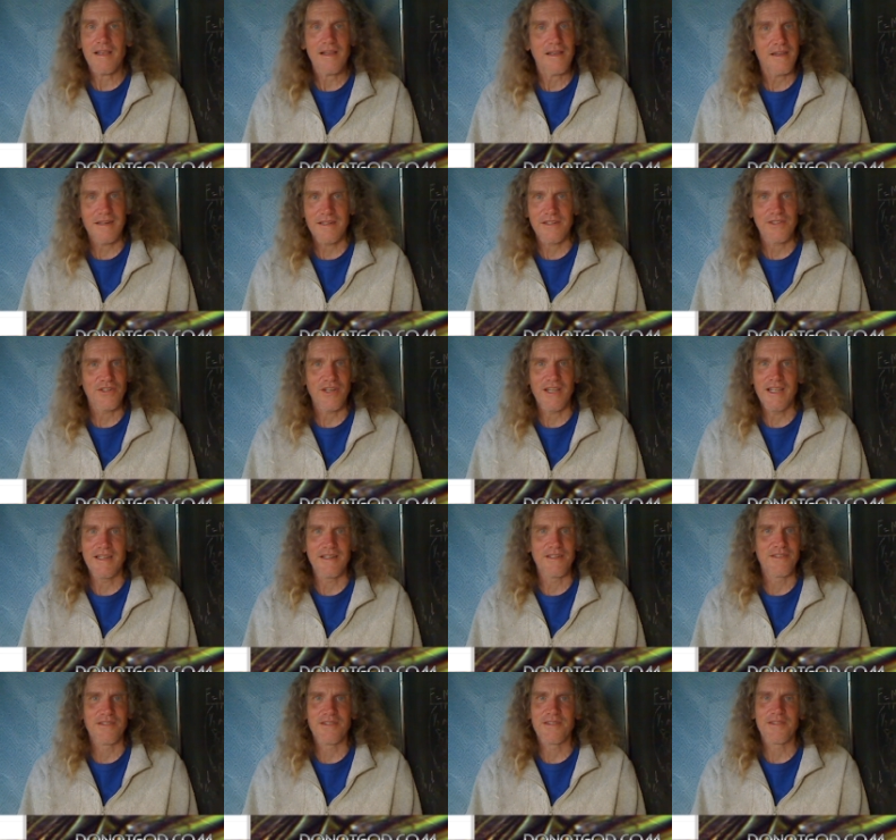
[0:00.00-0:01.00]
it's not going to
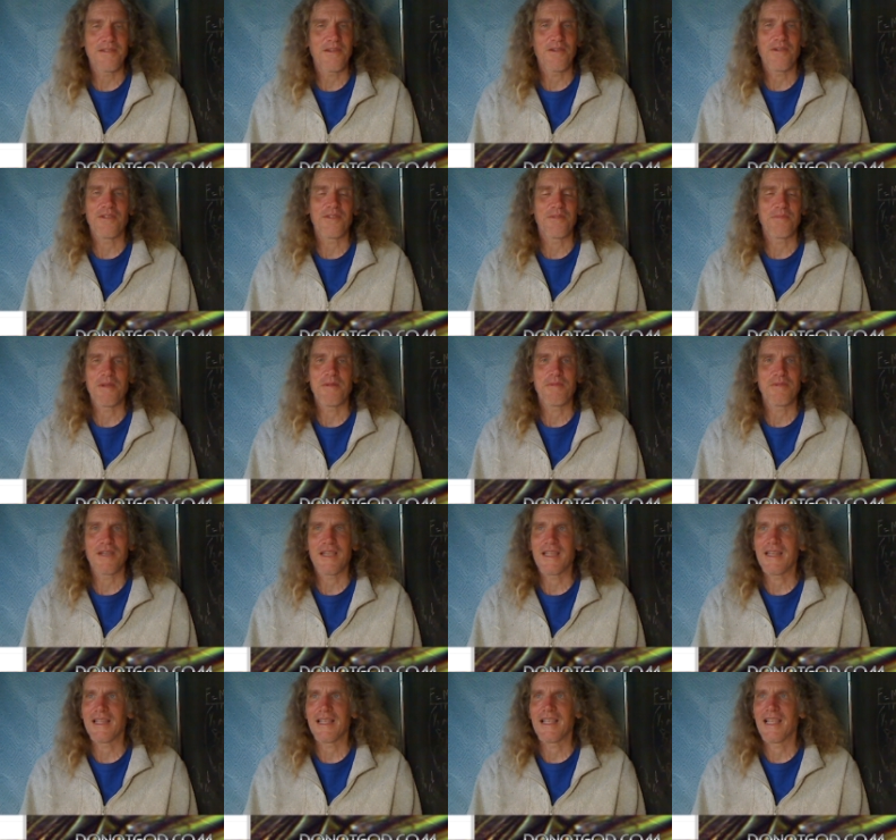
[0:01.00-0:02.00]
change all the
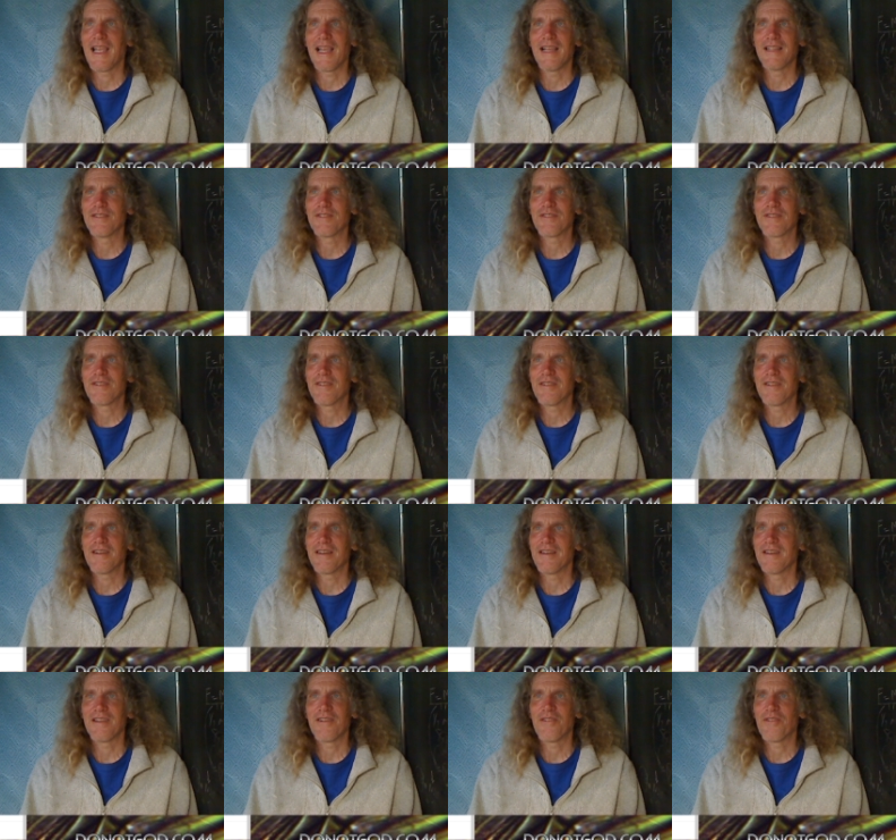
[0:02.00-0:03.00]
people getting
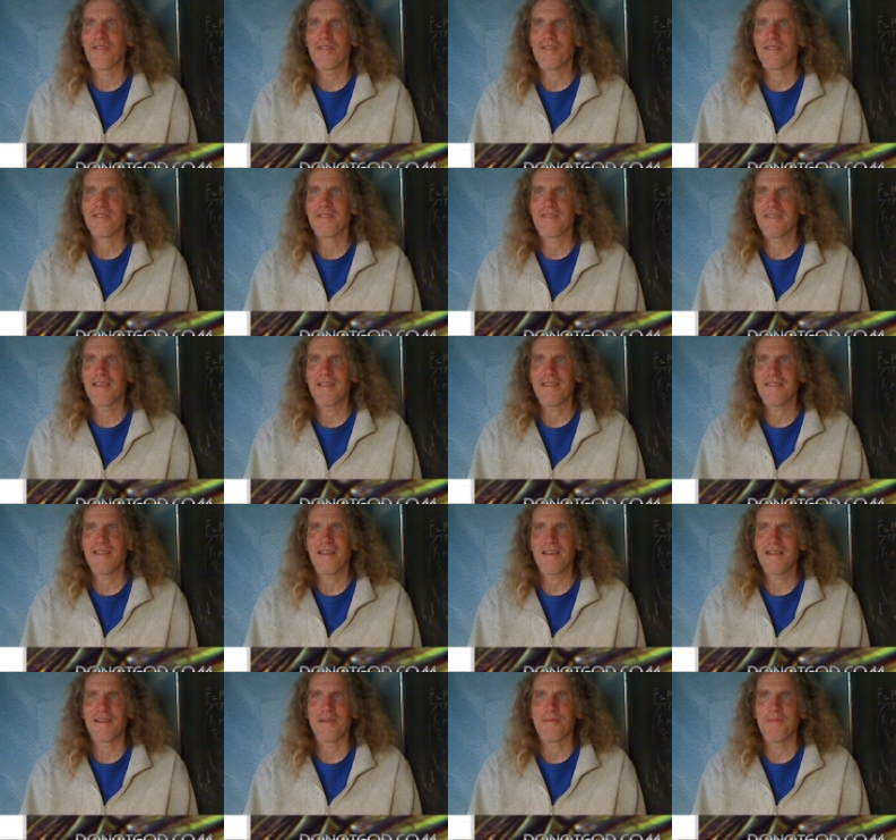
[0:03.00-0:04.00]
cancer and all those.
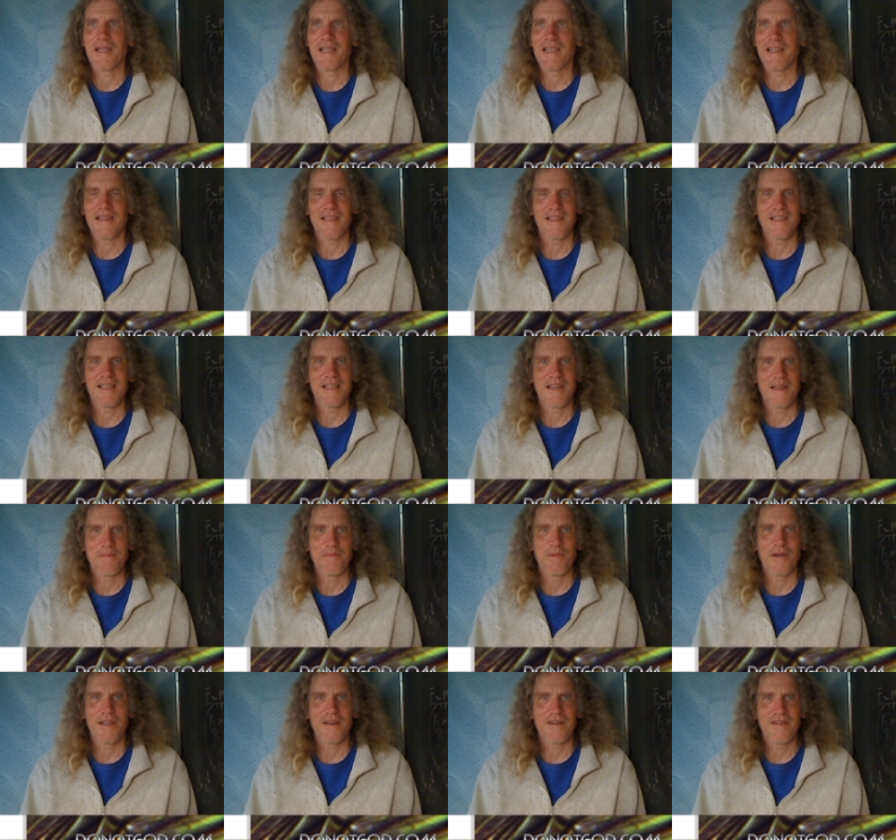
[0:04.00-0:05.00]
It's not going to make anything
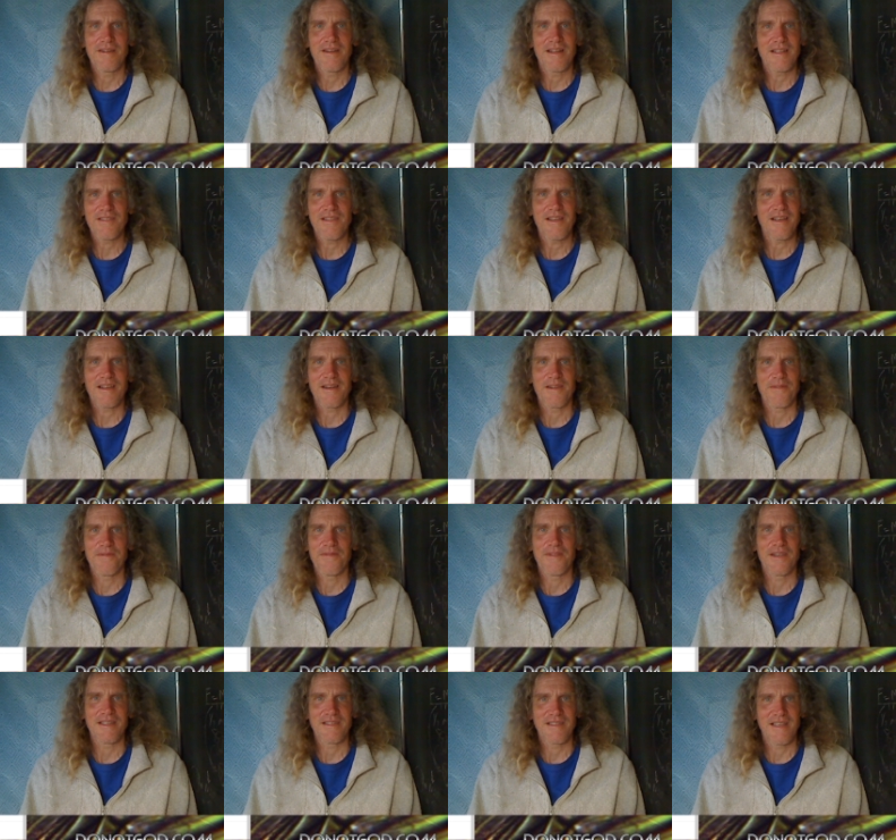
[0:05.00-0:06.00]
any better. That's not going to
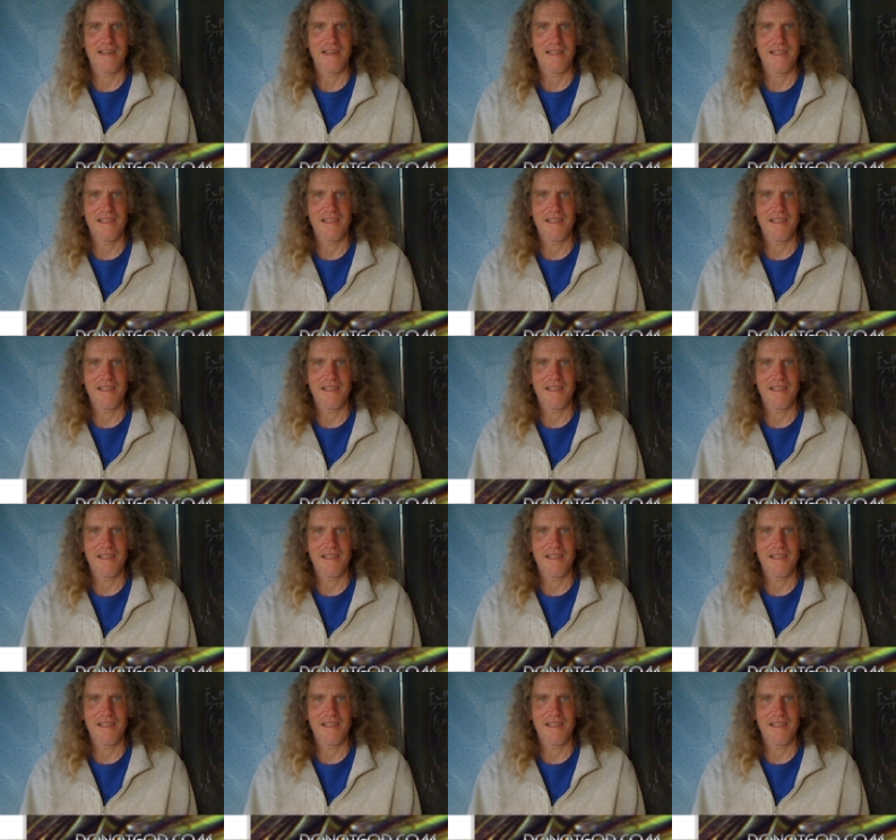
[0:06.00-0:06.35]
fix